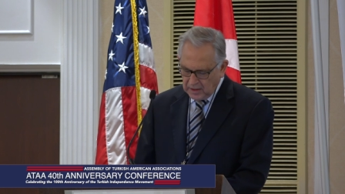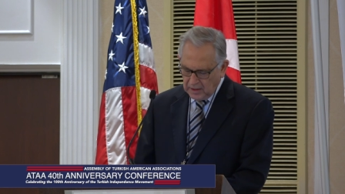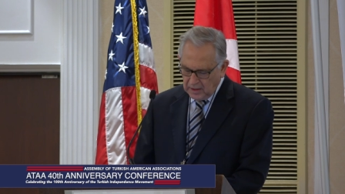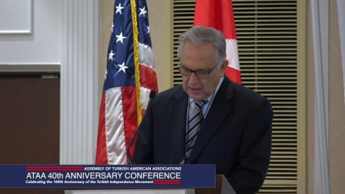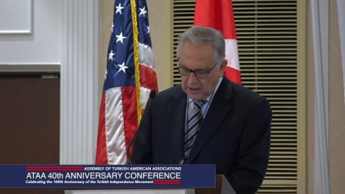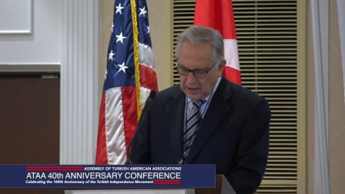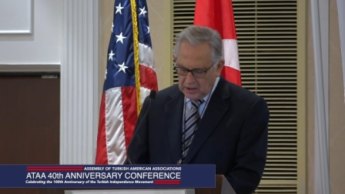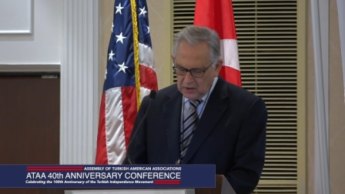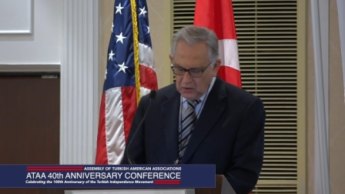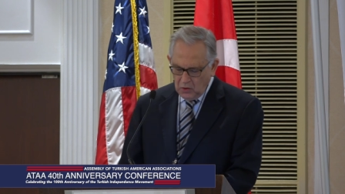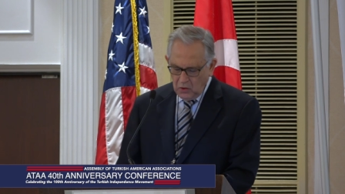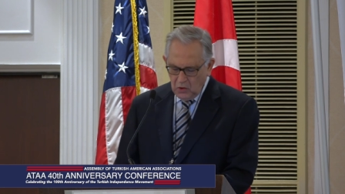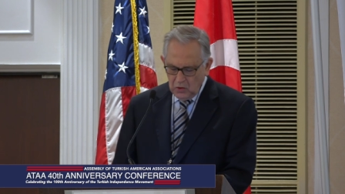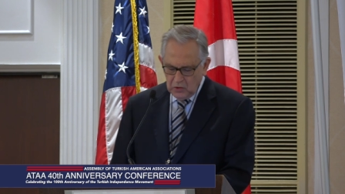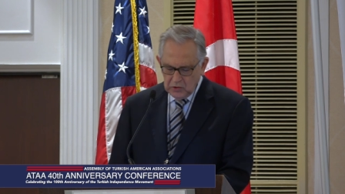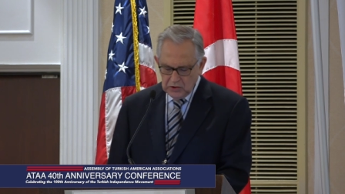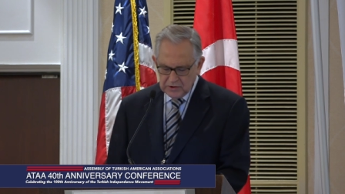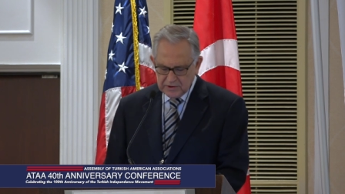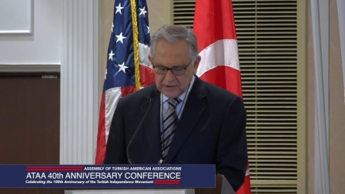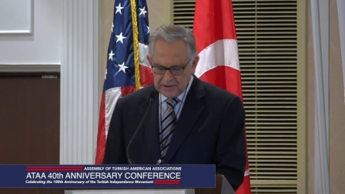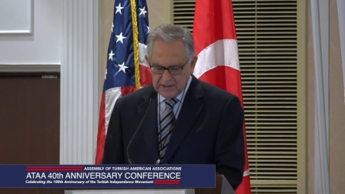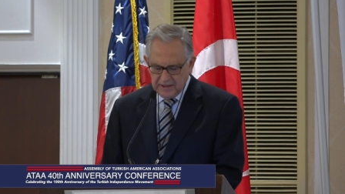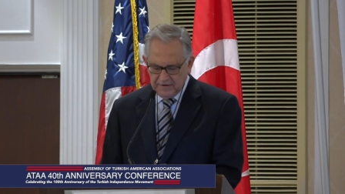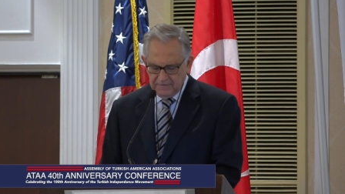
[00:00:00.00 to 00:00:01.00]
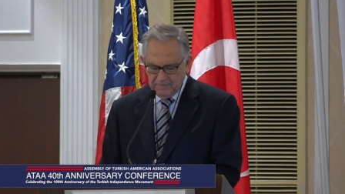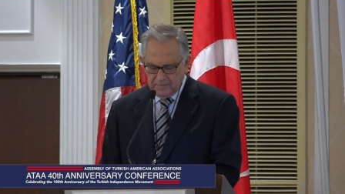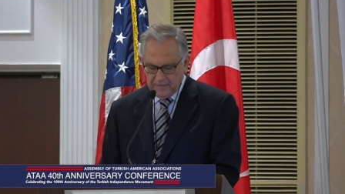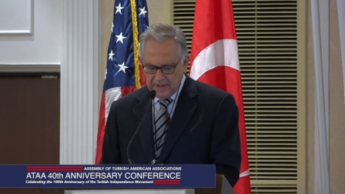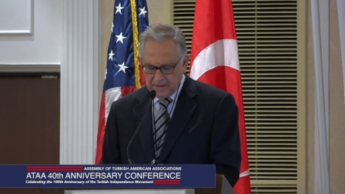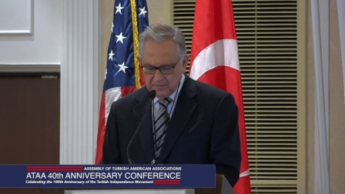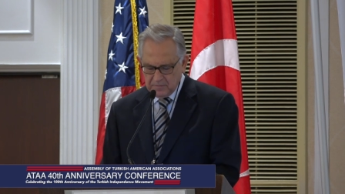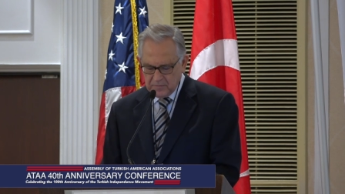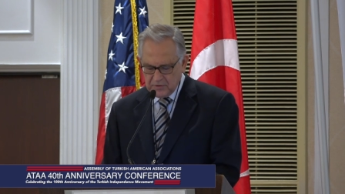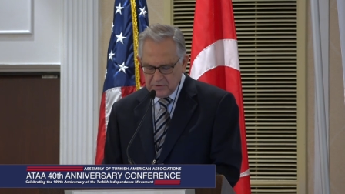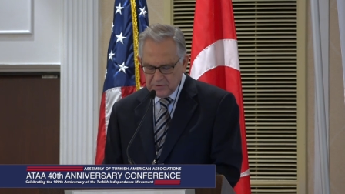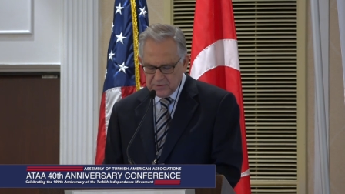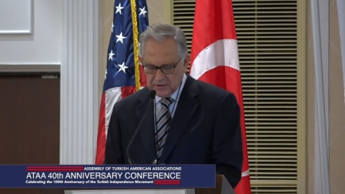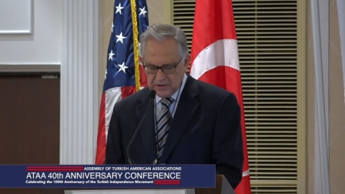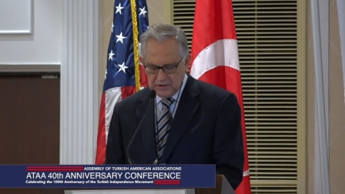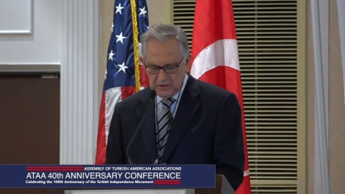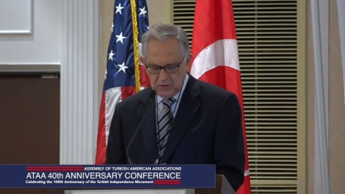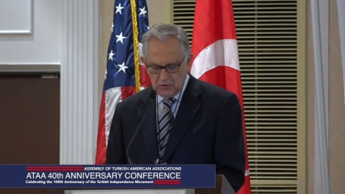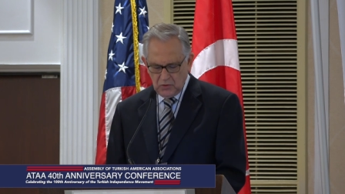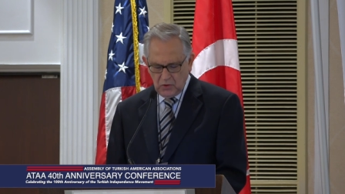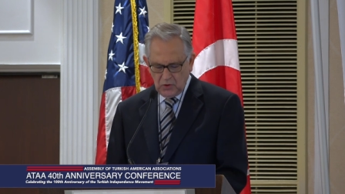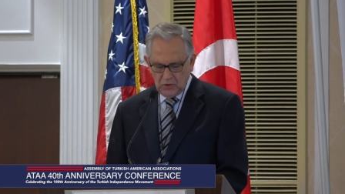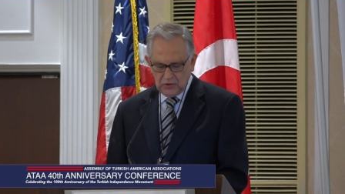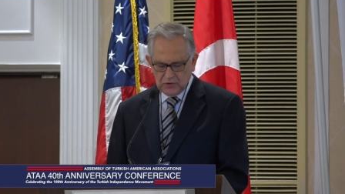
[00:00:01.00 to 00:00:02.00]
and all the staff members,
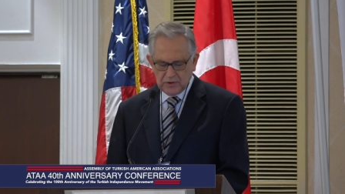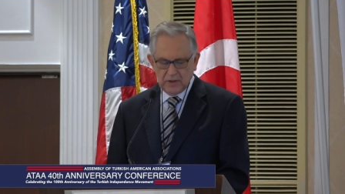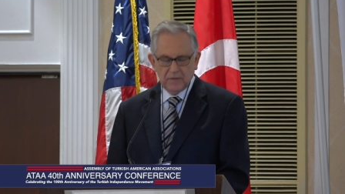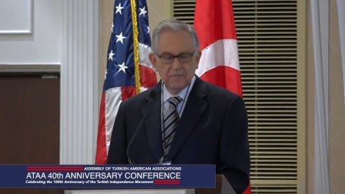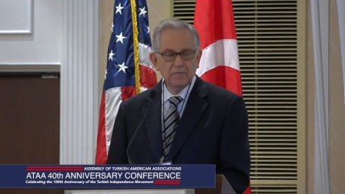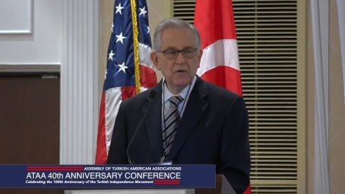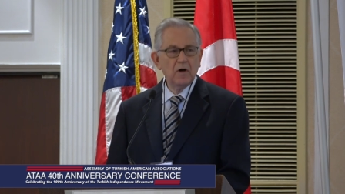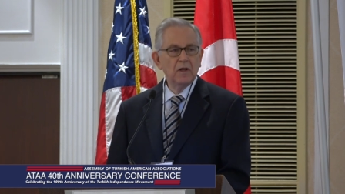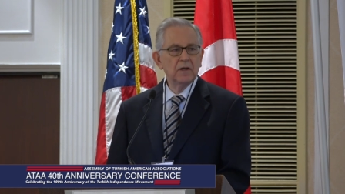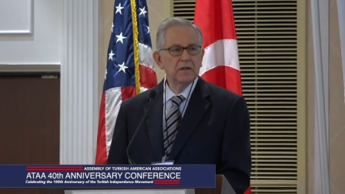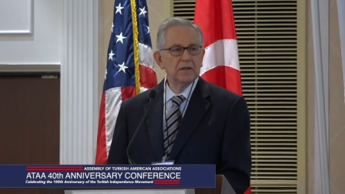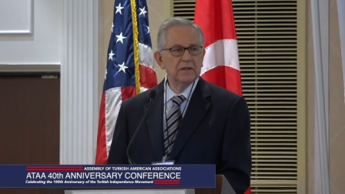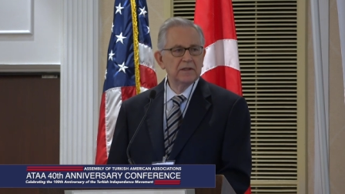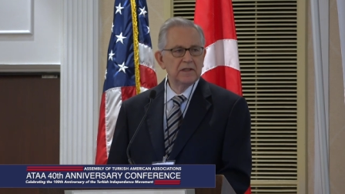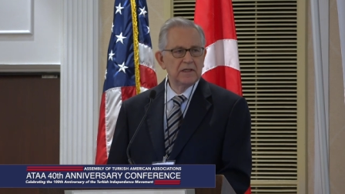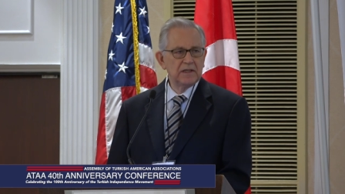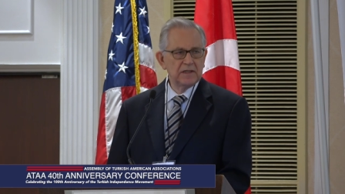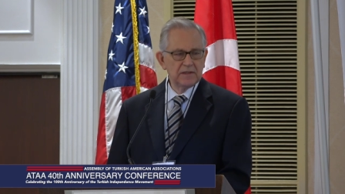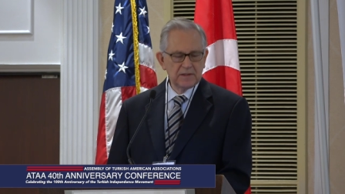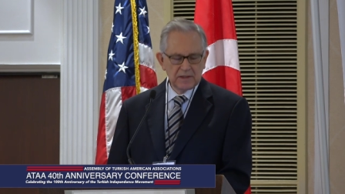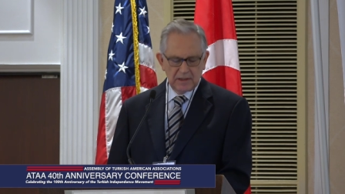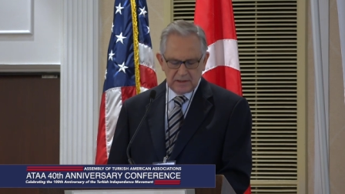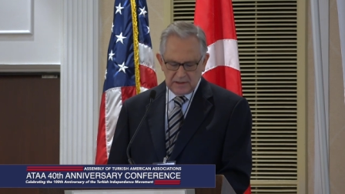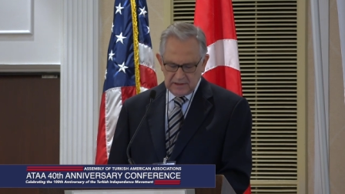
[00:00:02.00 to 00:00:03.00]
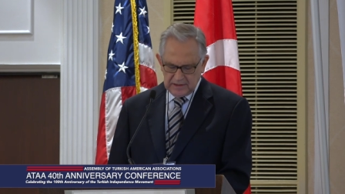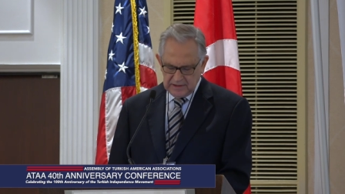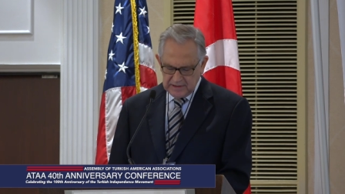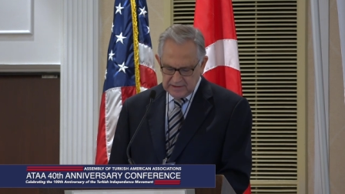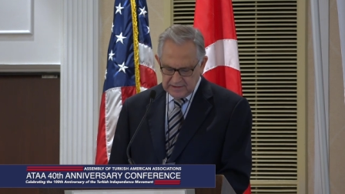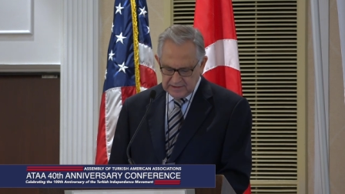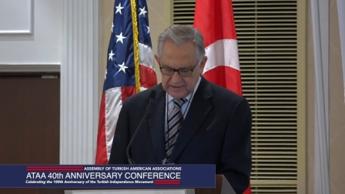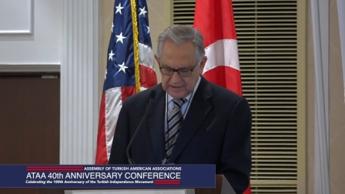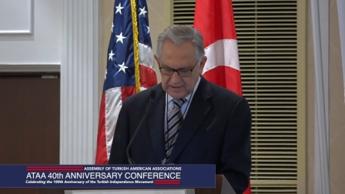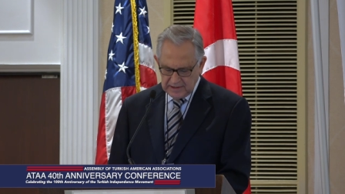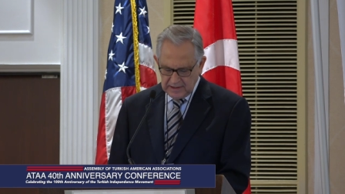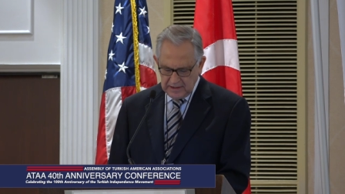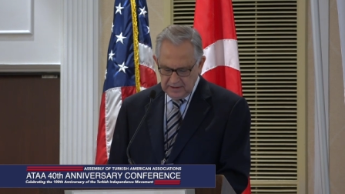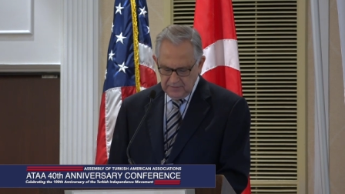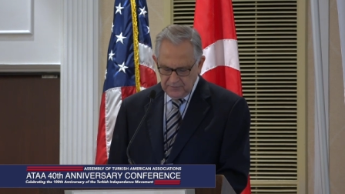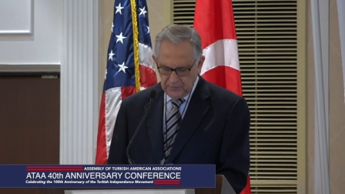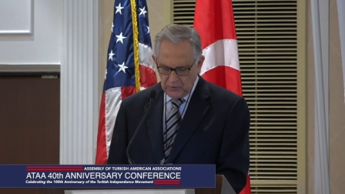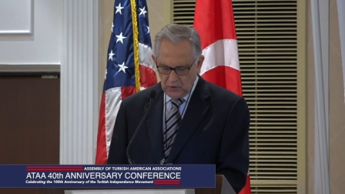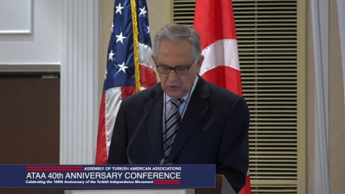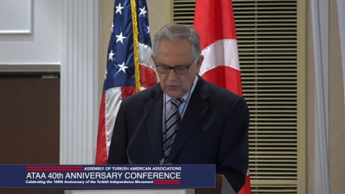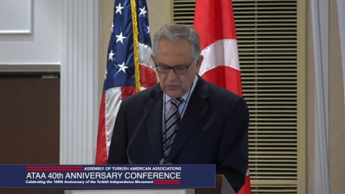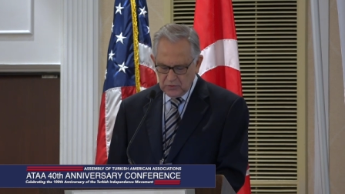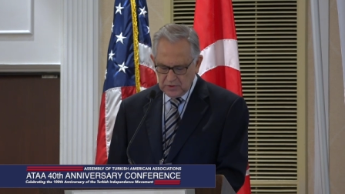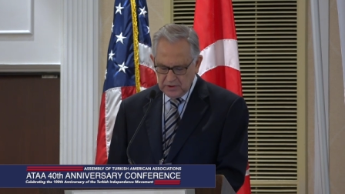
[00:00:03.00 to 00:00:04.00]
interns, and volunteers at TCA
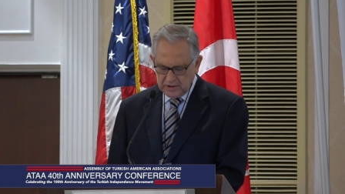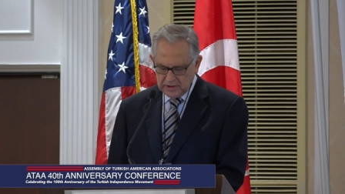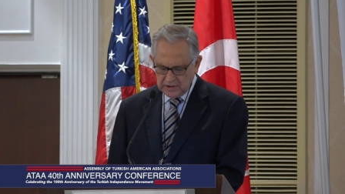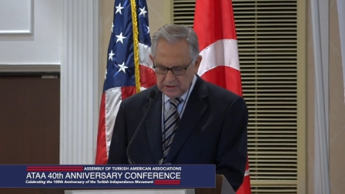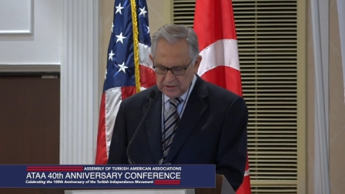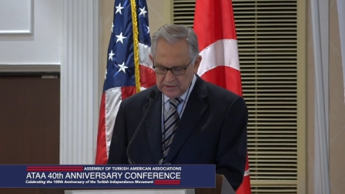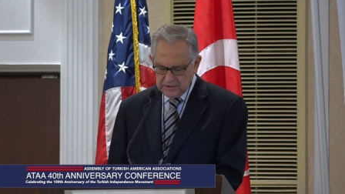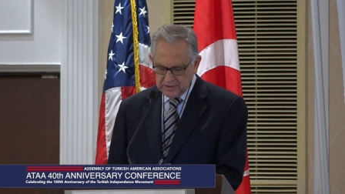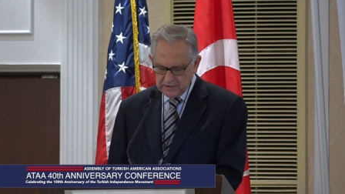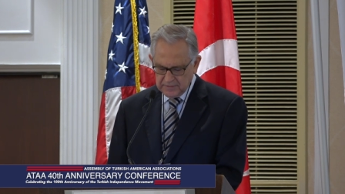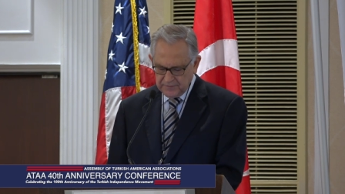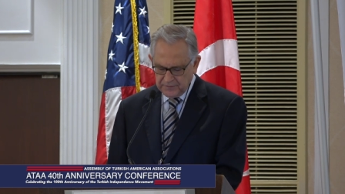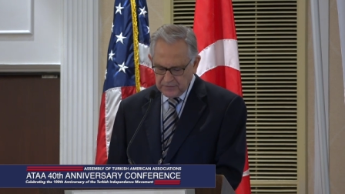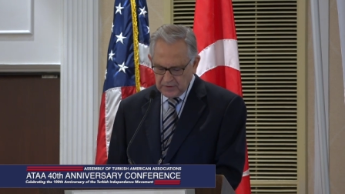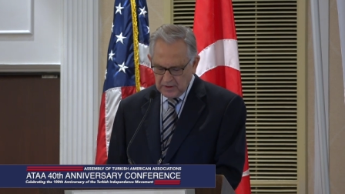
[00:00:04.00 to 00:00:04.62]
over the years,